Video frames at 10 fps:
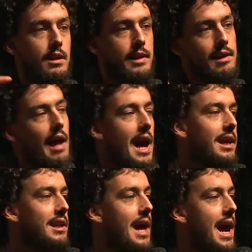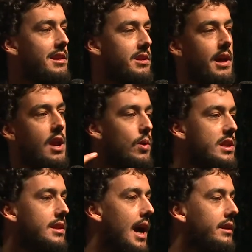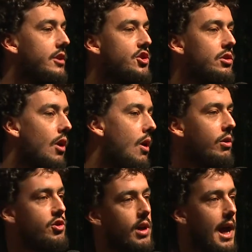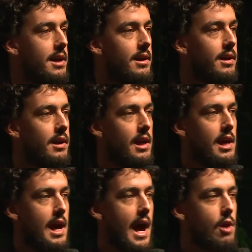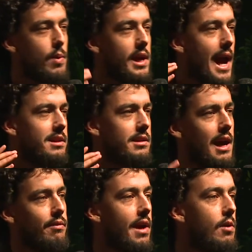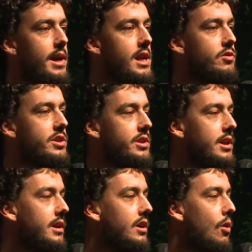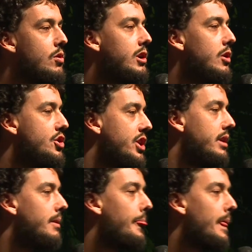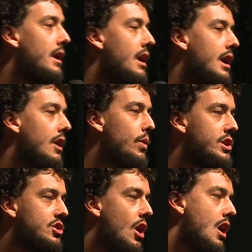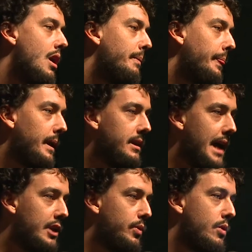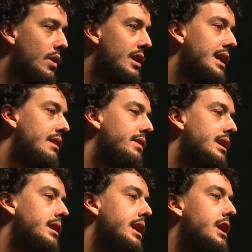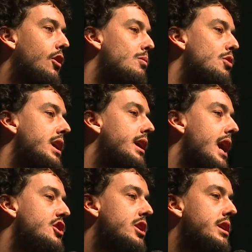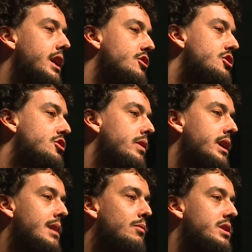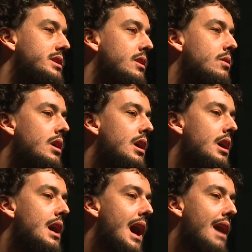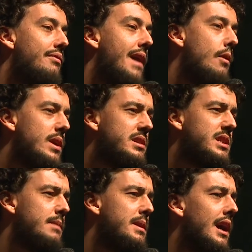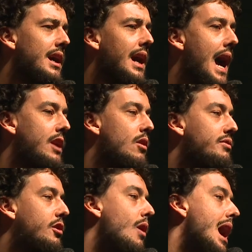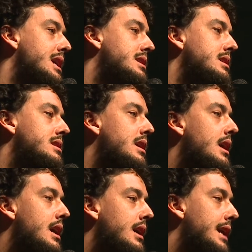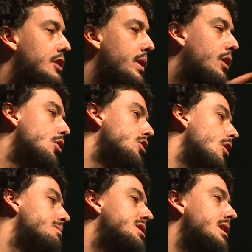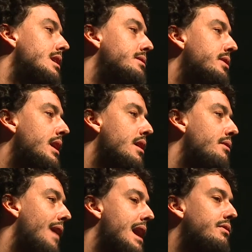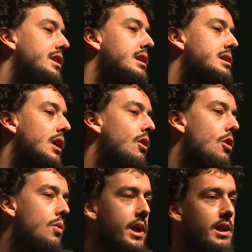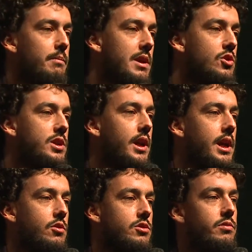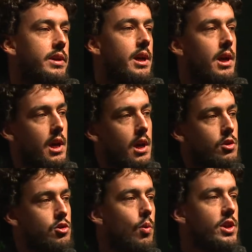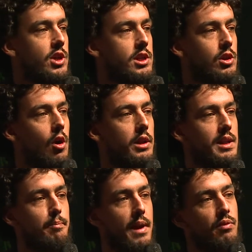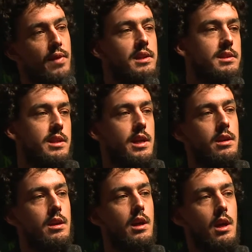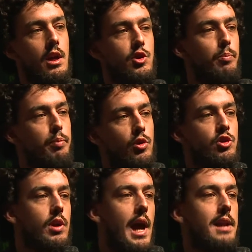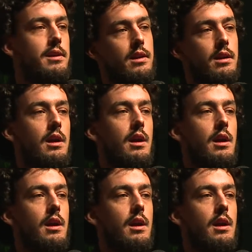they liked that, and we started to talk together, and we get a very interesting conclusion. We saw that we were living in the communication industry in Brazil a very similar kind of crisis that we could observe 5 years ago in the music industry. So we just got the perfect scene to put together